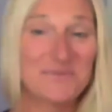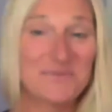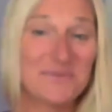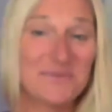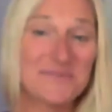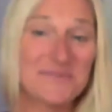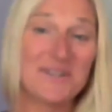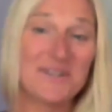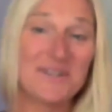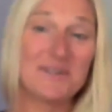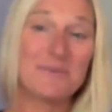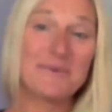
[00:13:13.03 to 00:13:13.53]
what
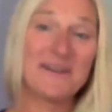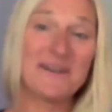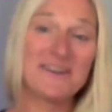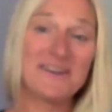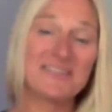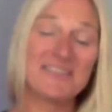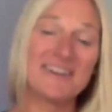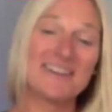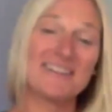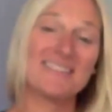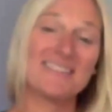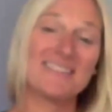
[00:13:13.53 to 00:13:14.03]
it's all about
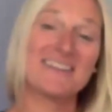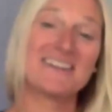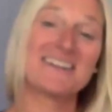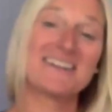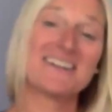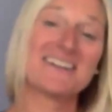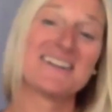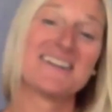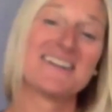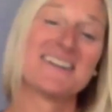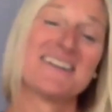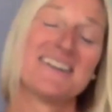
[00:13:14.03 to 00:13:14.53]
right
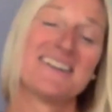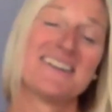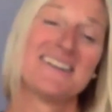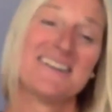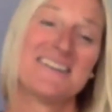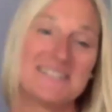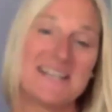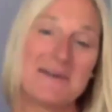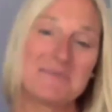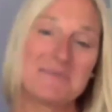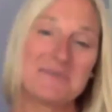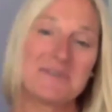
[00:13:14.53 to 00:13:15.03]
there.
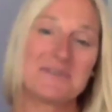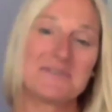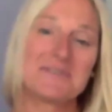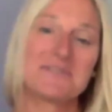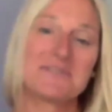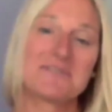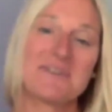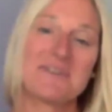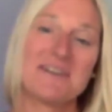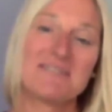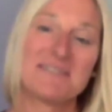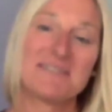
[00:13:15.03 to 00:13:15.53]
Adapt to our
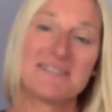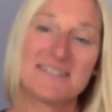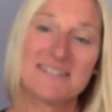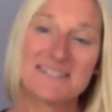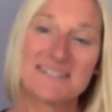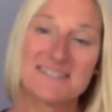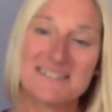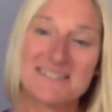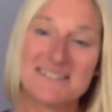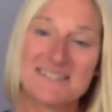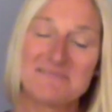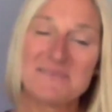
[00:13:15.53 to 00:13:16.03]

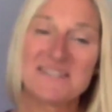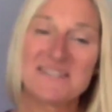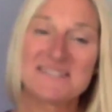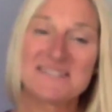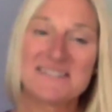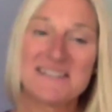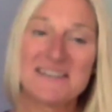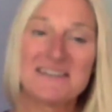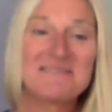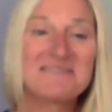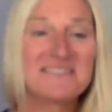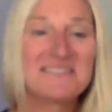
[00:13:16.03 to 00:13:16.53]
surroundings. It makes
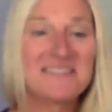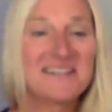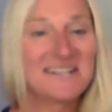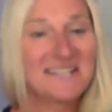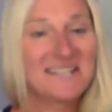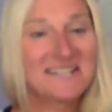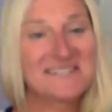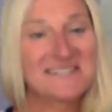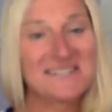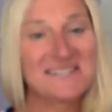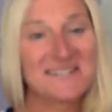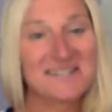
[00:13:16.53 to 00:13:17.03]
life a lot
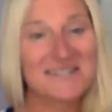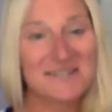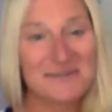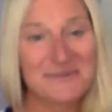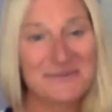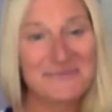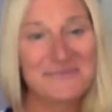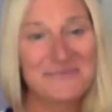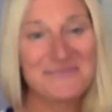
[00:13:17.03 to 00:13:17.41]
easier.